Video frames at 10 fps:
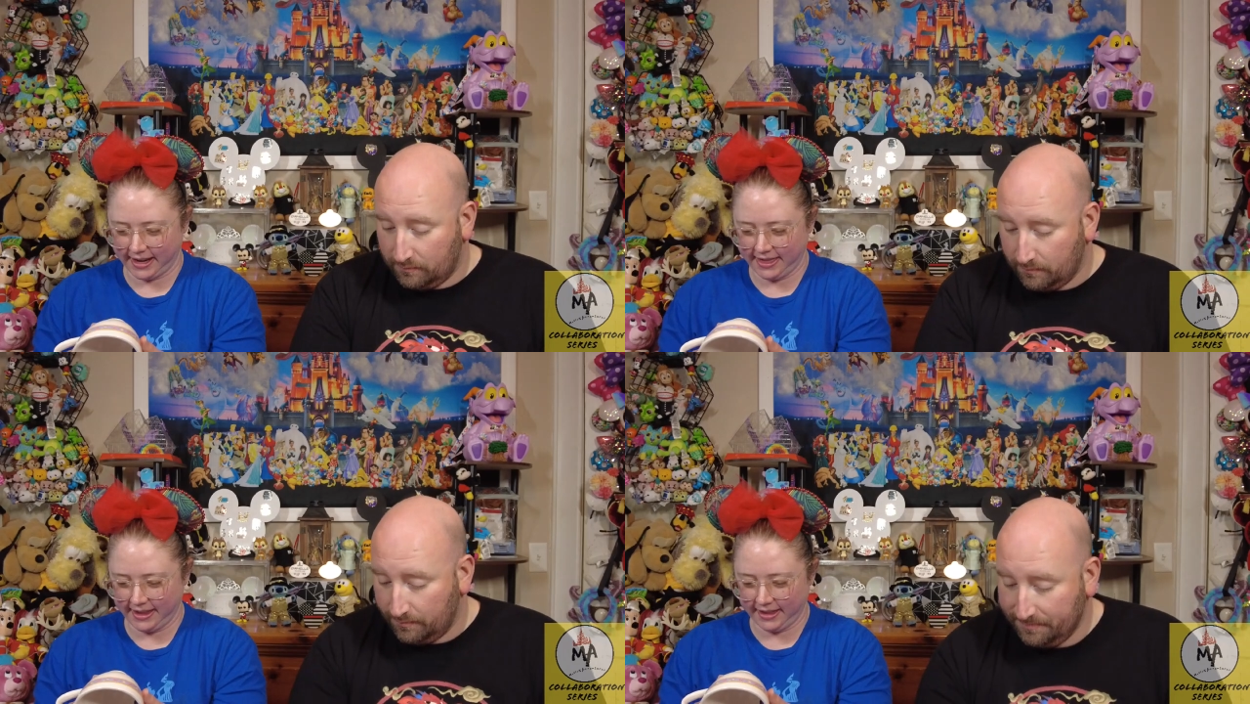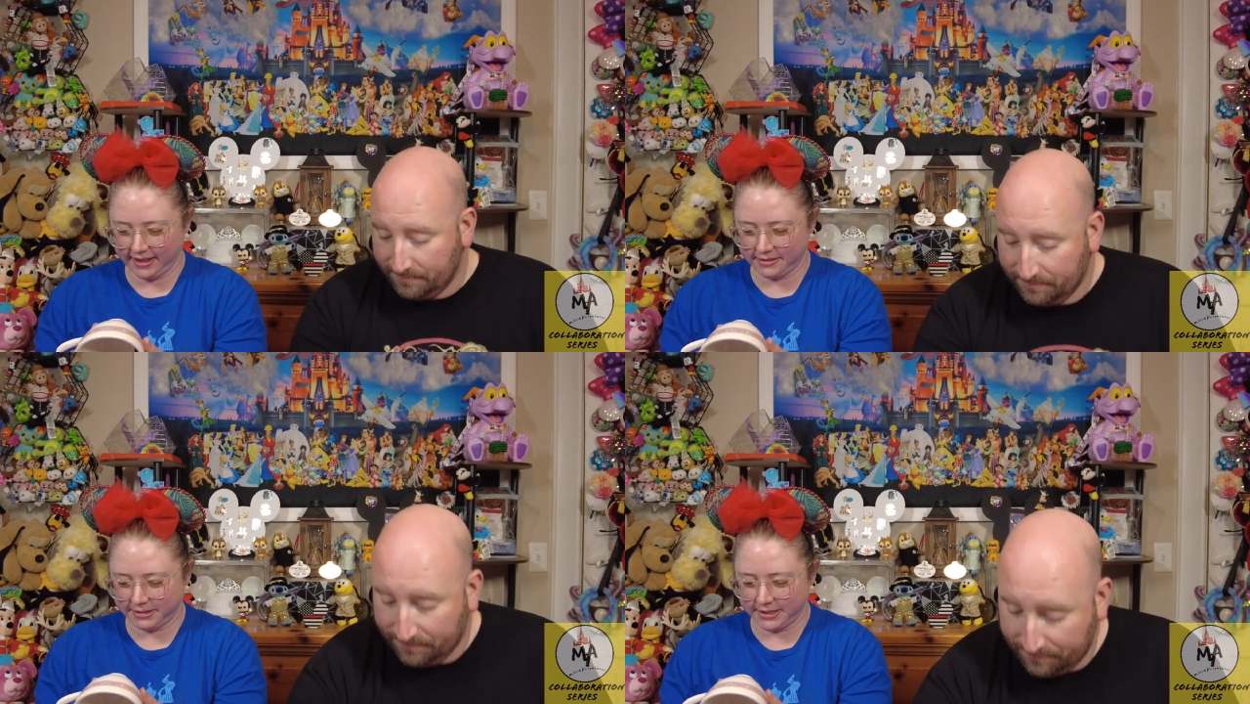Speaker 1: I think
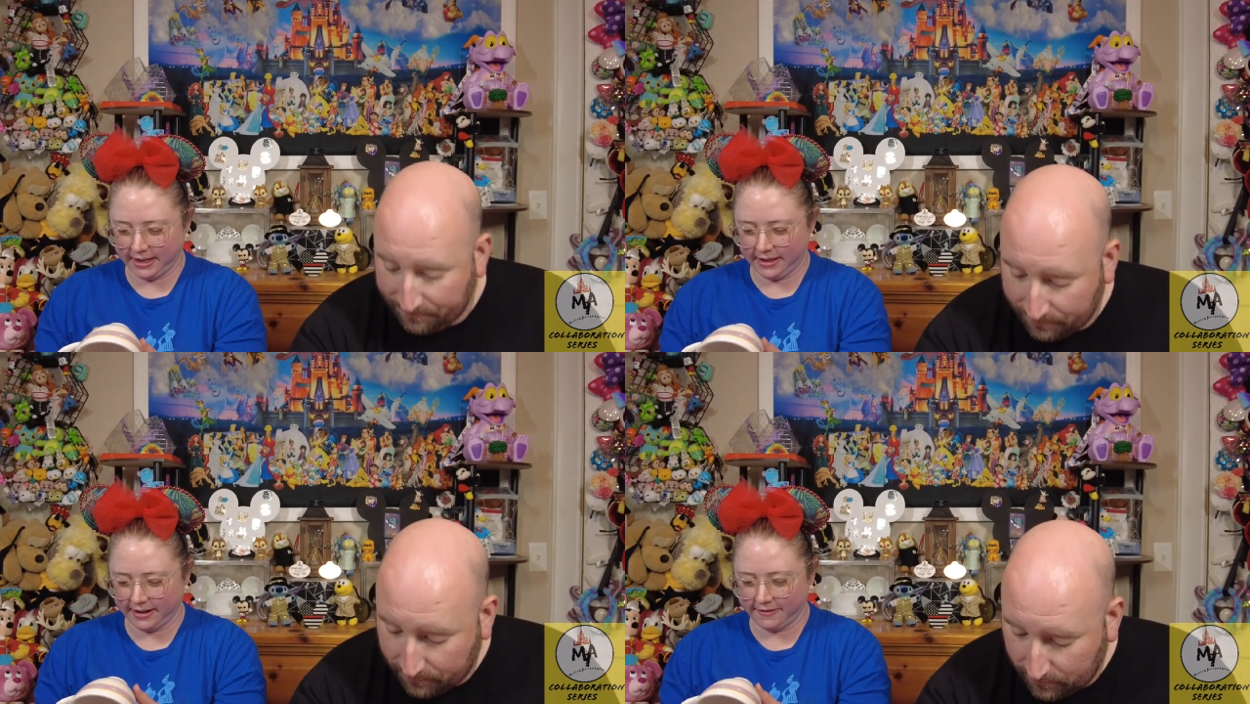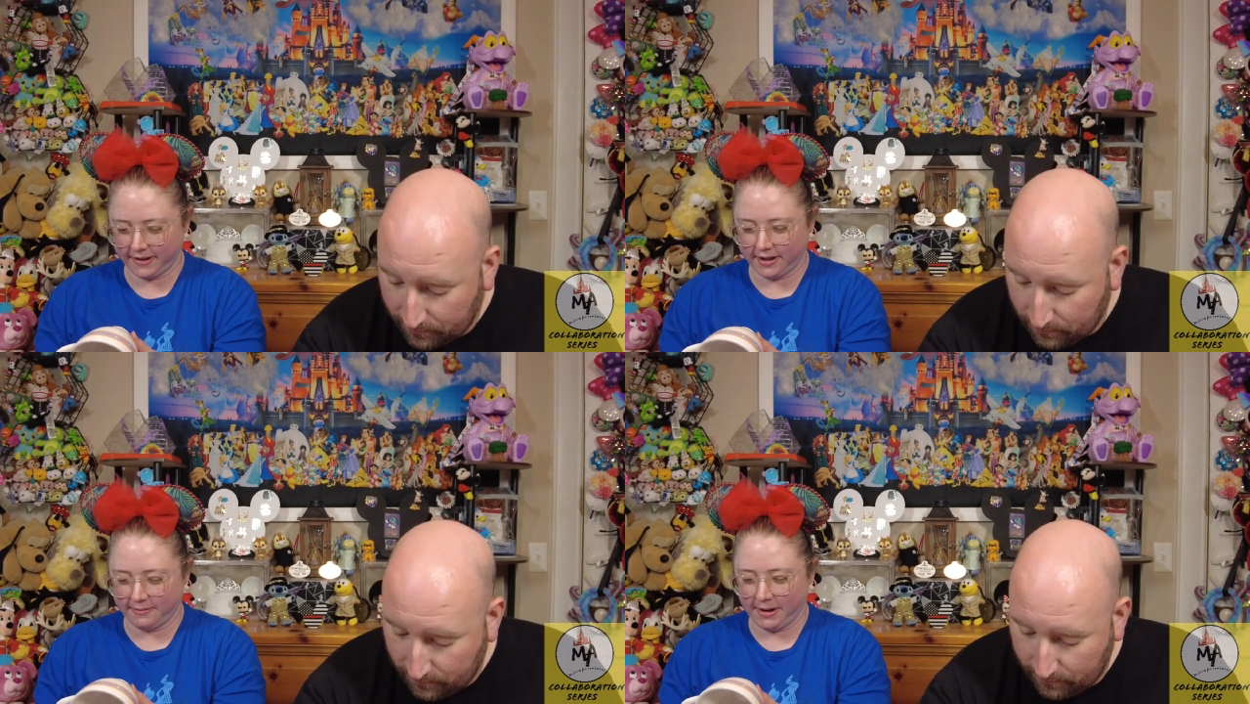this was either
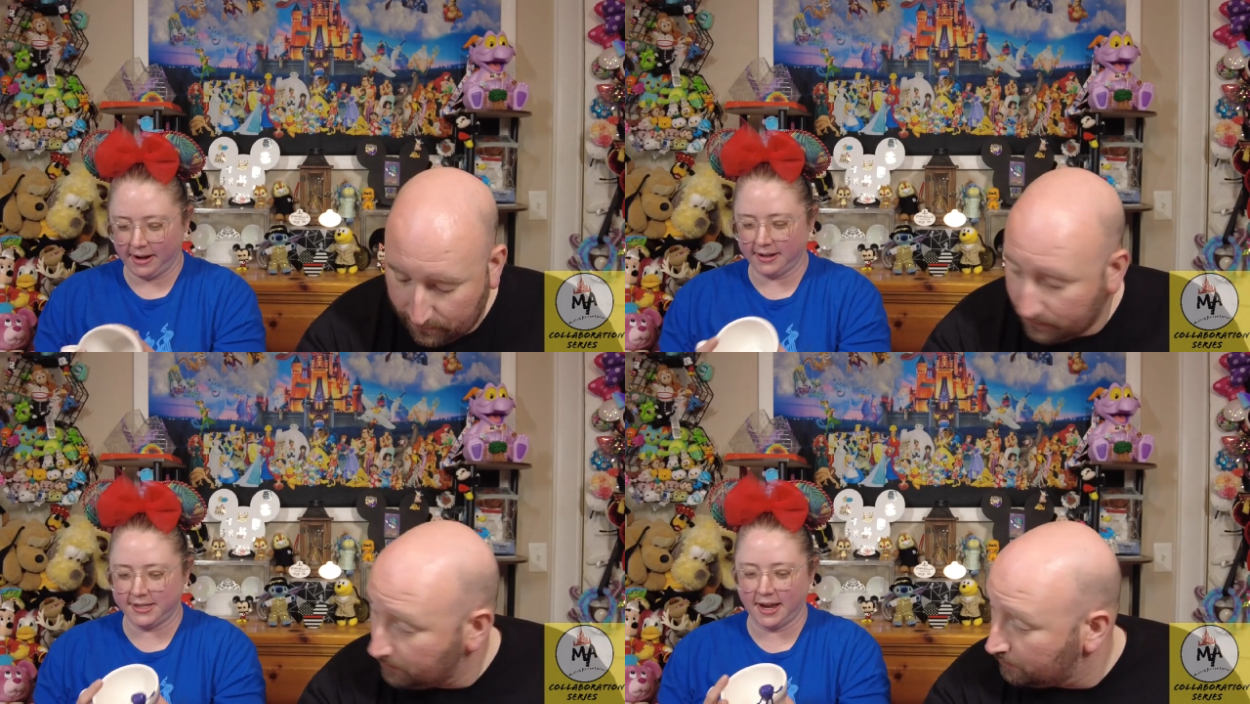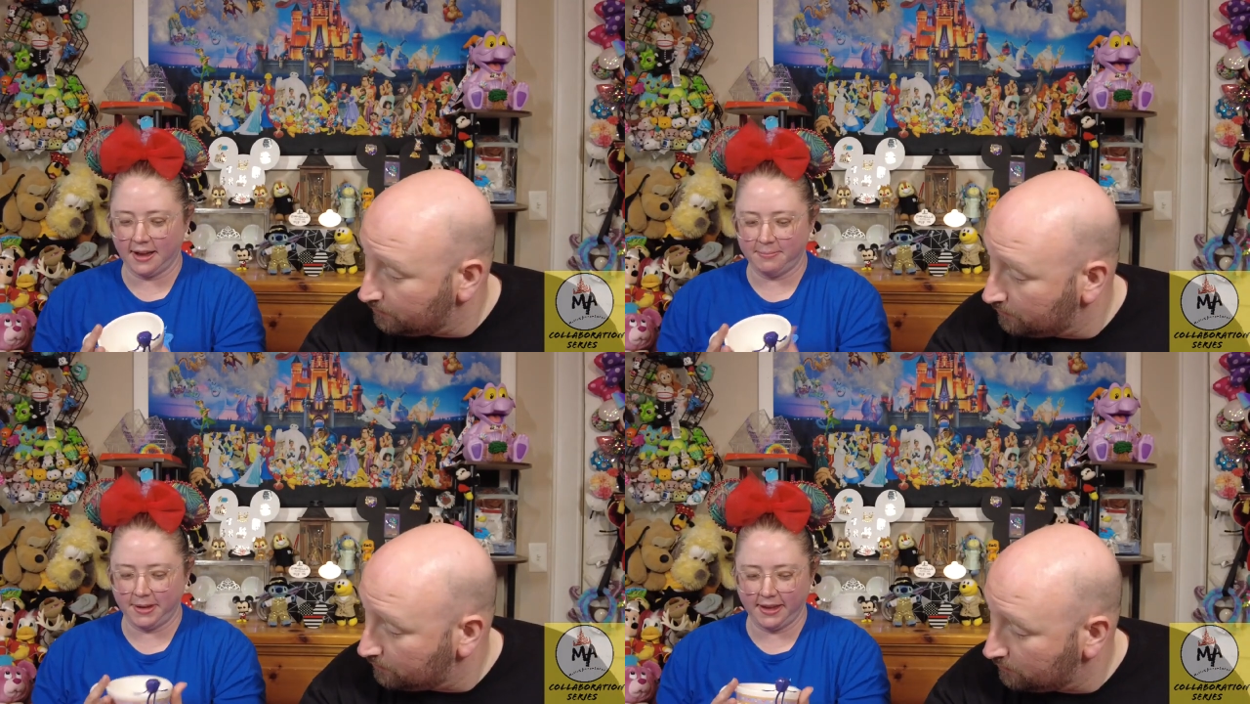from Hot
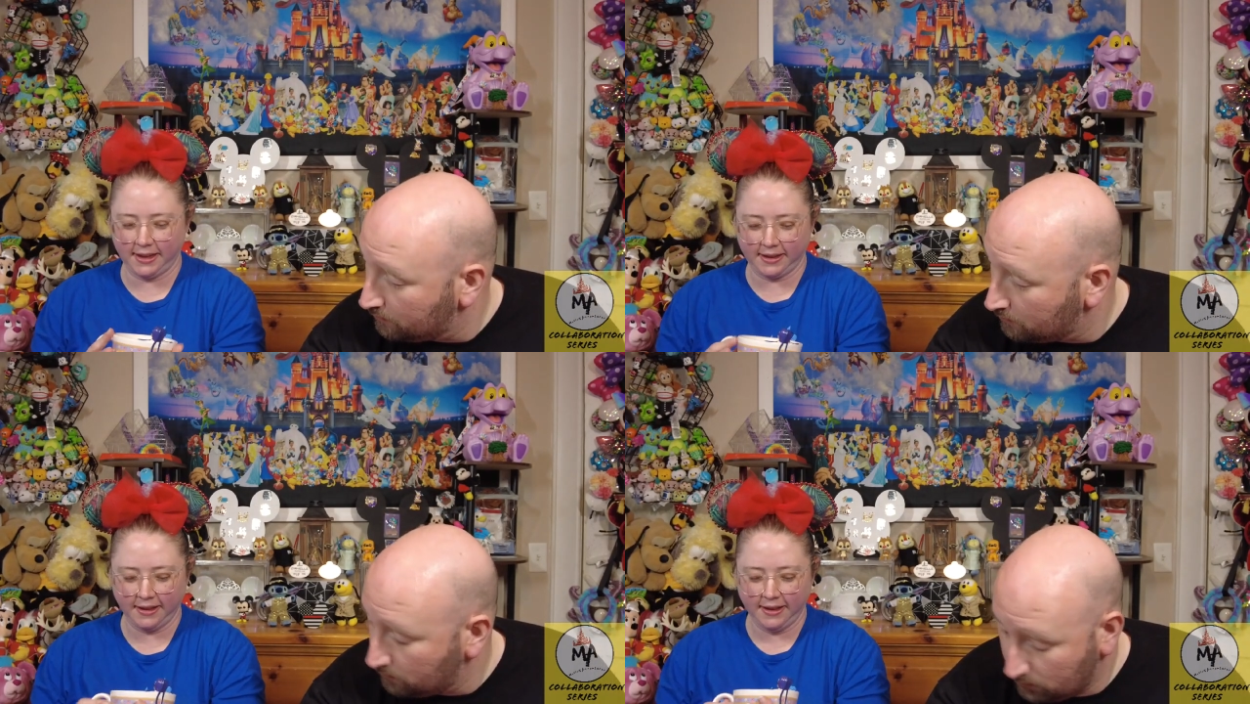Topic